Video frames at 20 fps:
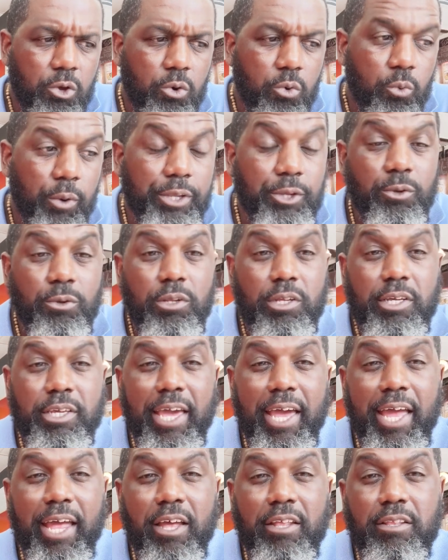When you look
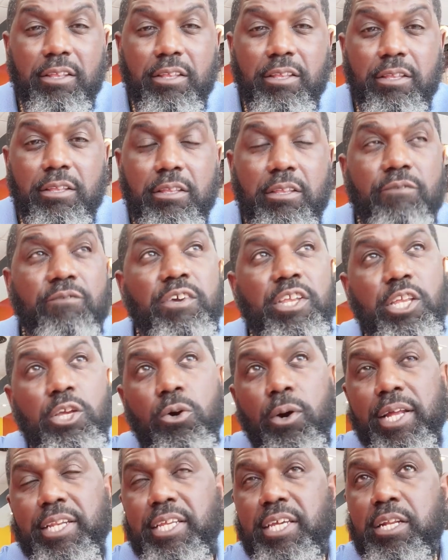at the
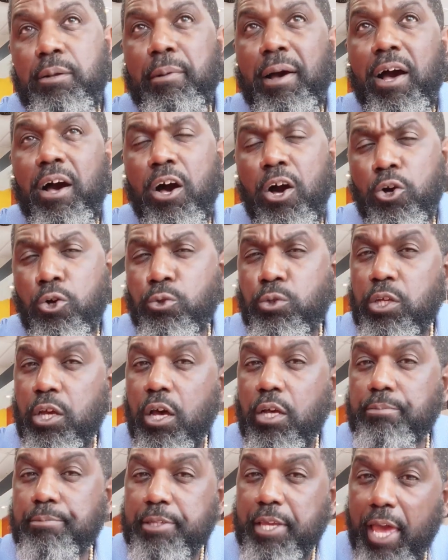video I did about Uncle
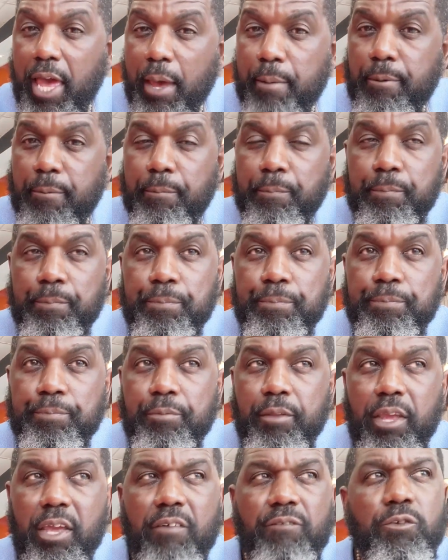Tom's Cabin,
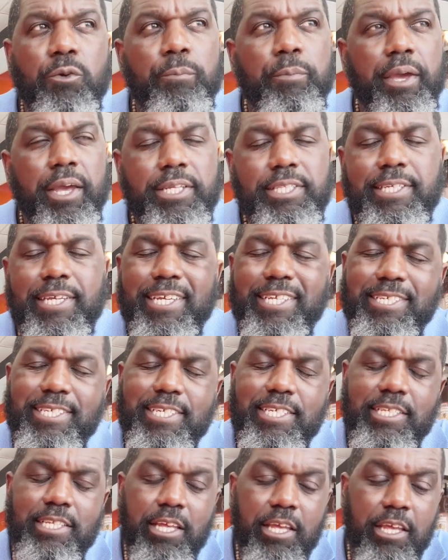if you pay
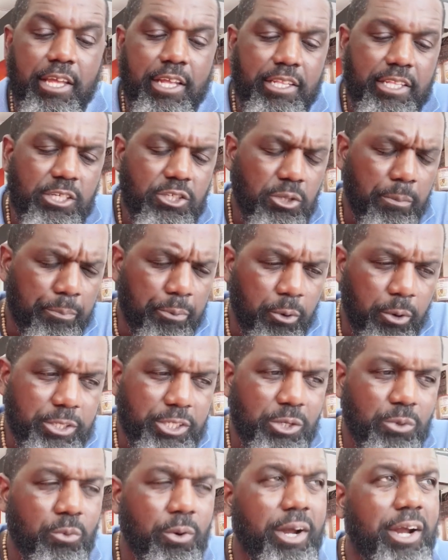attention, there's a
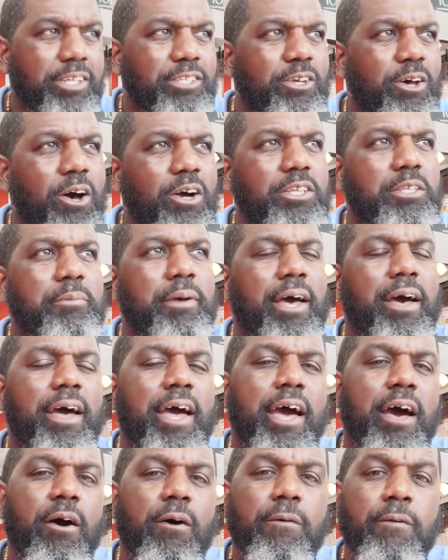portion where I talked about
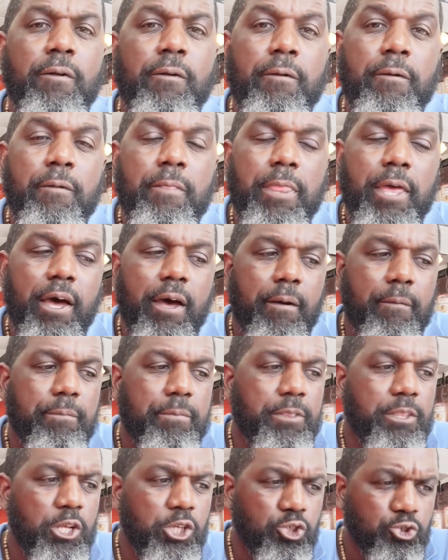how
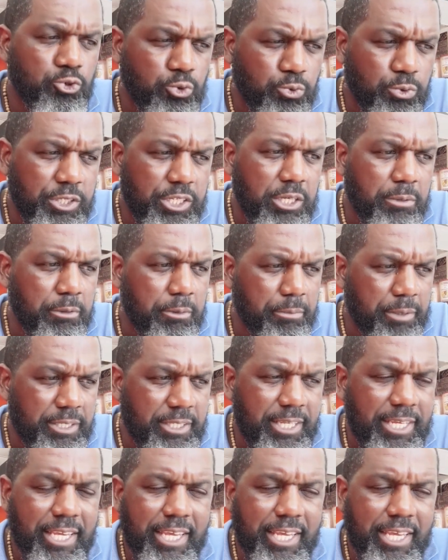um, the true gentleman, Mr.